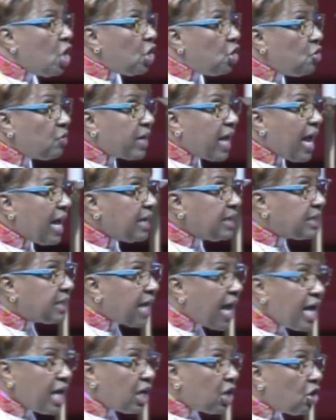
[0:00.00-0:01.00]
you can't
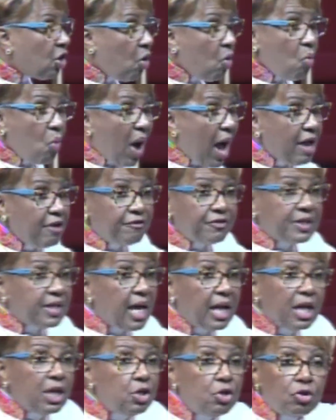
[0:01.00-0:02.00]
take your wife
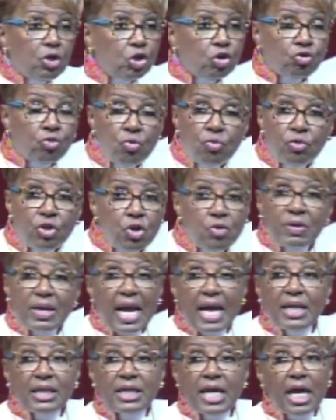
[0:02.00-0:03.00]
telling you the truth. You
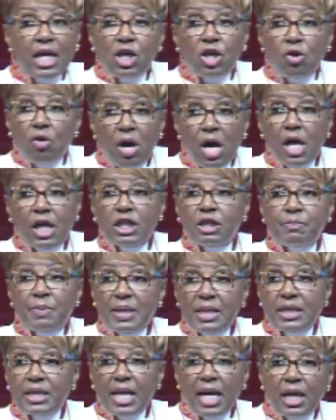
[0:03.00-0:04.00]
can't take your
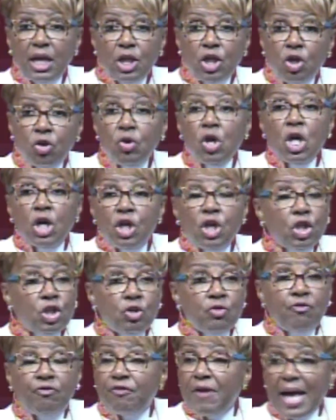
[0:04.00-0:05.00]
husband telling you you're
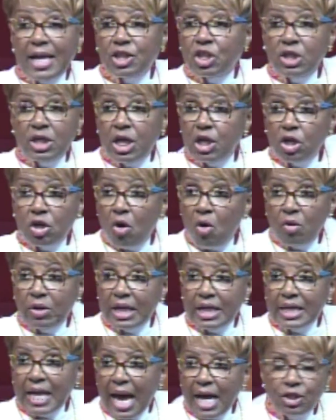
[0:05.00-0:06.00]
too fat, you need to go on a
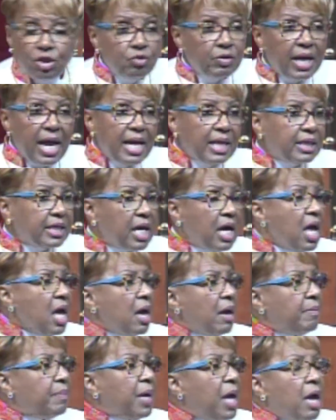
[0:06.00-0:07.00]
diet. You can't tell.
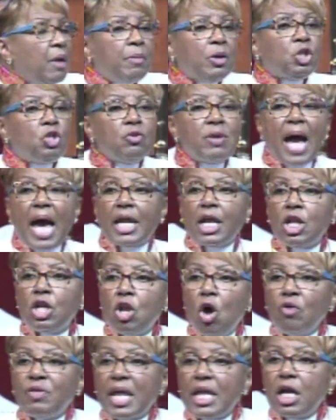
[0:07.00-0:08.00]
But you got to
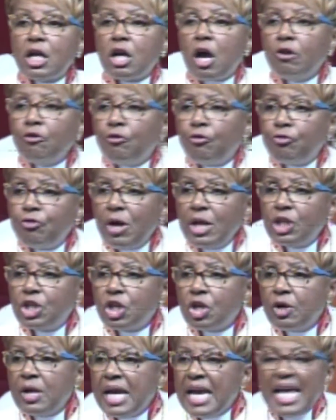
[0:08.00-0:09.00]
know that a
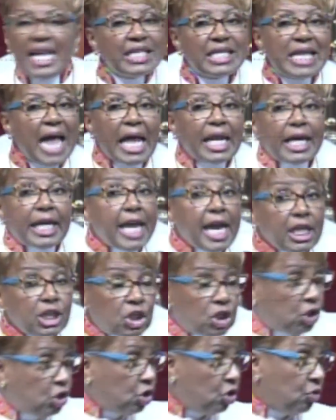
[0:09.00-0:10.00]
confronter is not
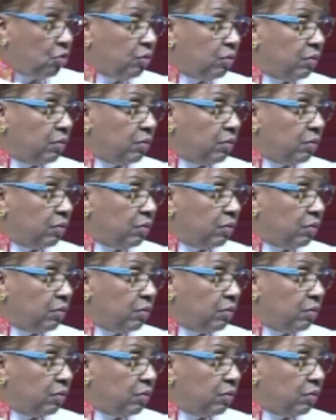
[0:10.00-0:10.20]
against you.